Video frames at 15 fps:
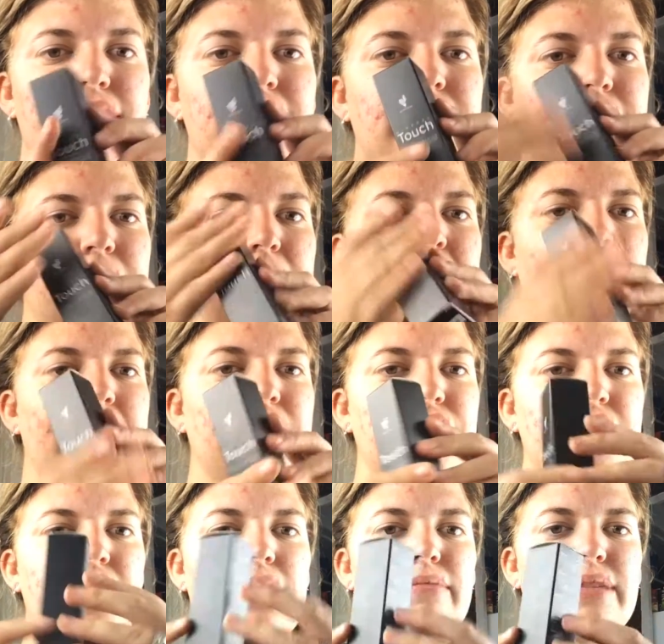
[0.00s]
This is the
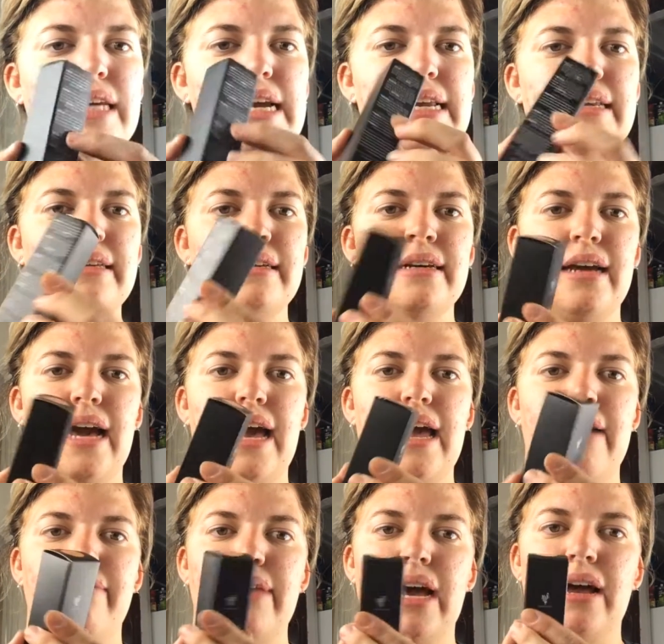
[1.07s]
package it comes in.
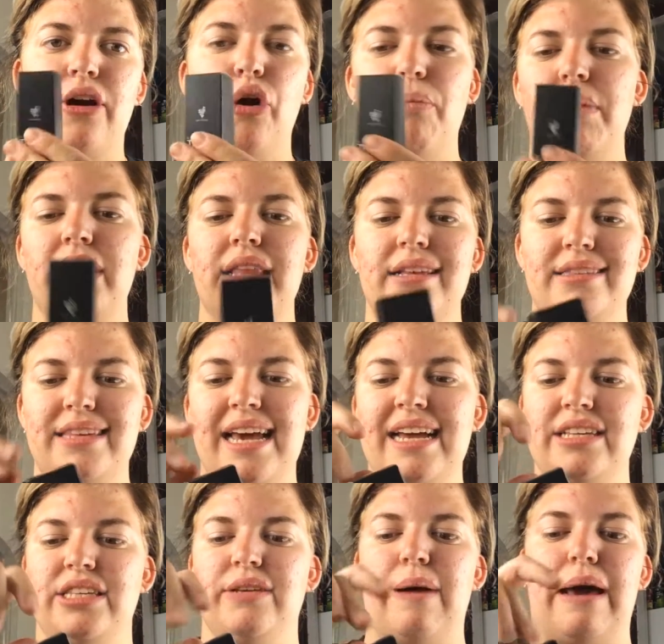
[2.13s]
I have not opened
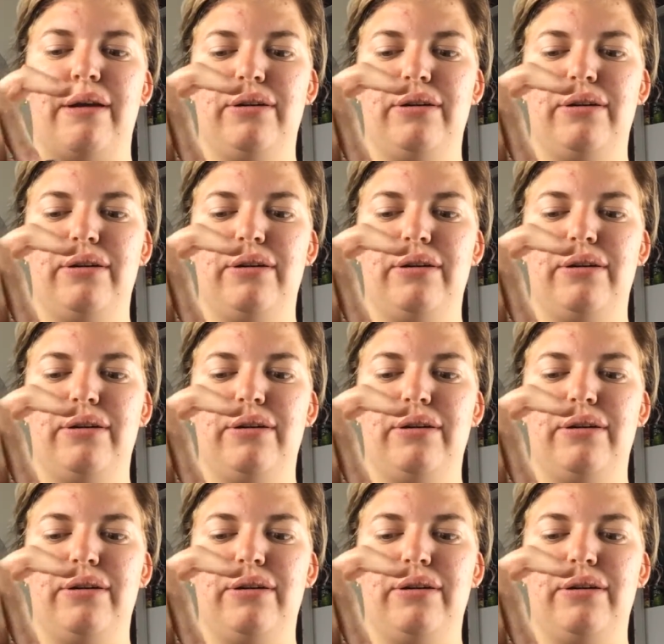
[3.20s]
this yet,